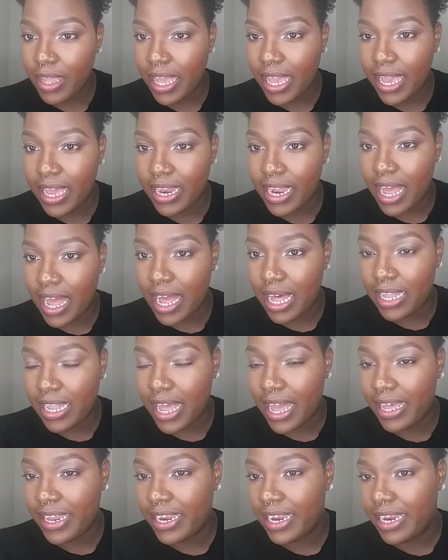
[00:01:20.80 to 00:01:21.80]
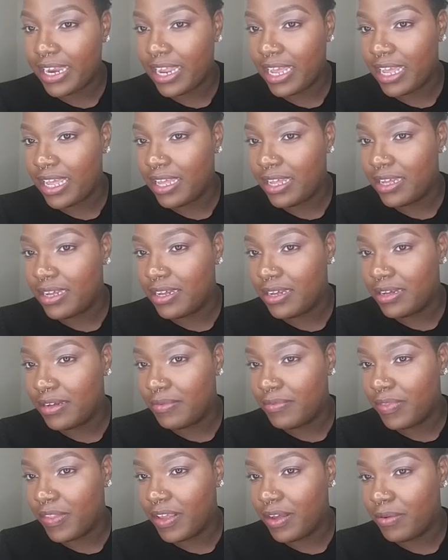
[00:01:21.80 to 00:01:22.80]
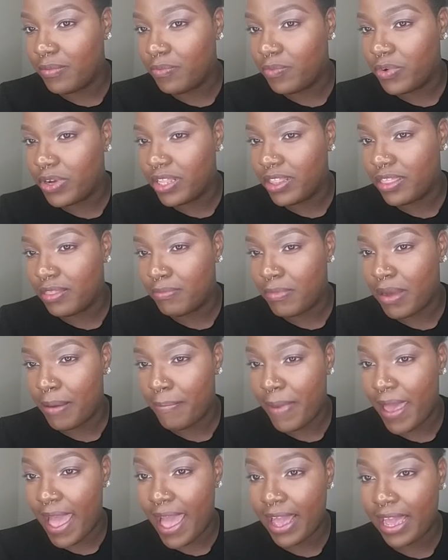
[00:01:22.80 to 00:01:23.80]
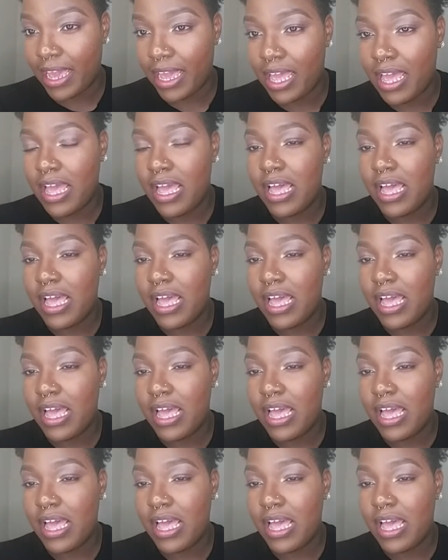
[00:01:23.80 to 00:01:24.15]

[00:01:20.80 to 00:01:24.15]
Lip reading: And highlighted them with my MAC.